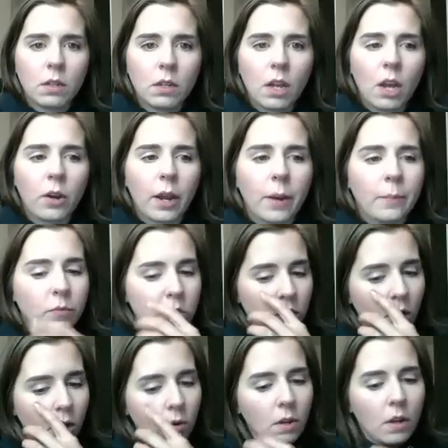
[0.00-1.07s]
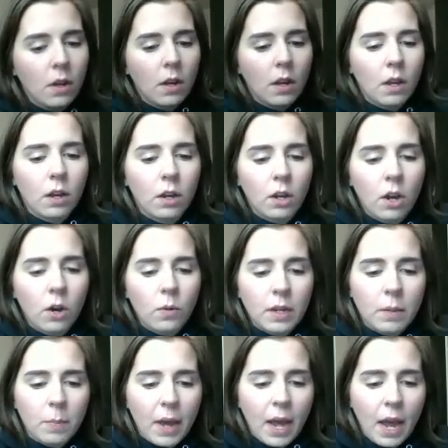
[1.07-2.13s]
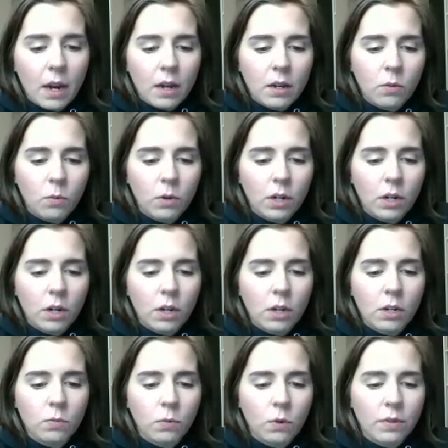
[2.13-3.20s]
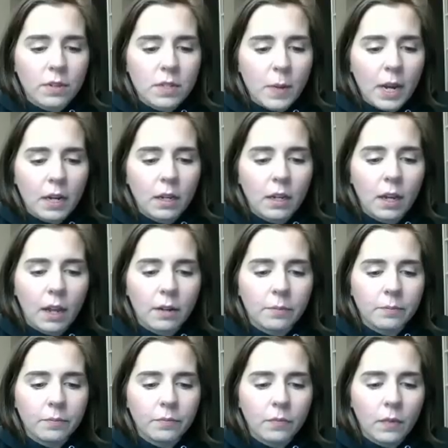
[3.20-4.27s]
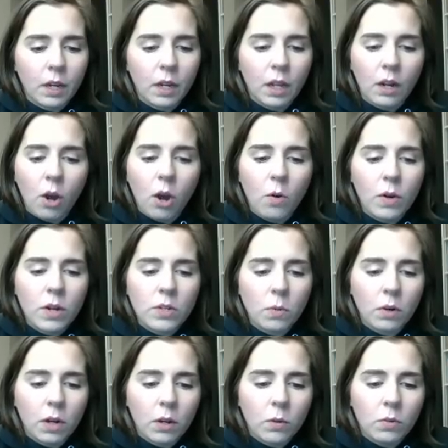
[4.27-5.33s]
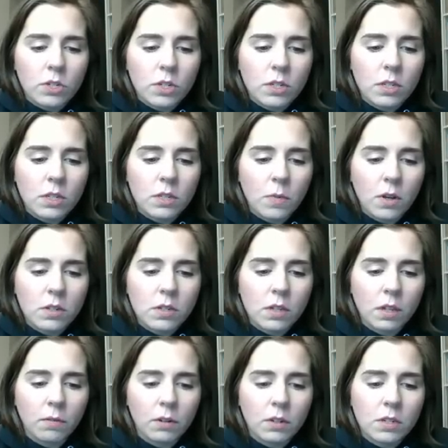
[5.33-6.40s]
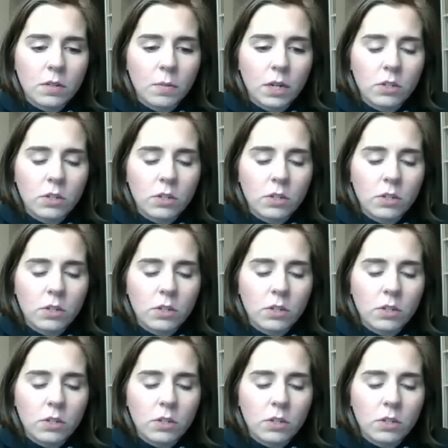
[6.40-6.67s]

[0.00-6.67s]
Okay, so going back, we're going to roll this back again. Again, always working with just the small sliver to make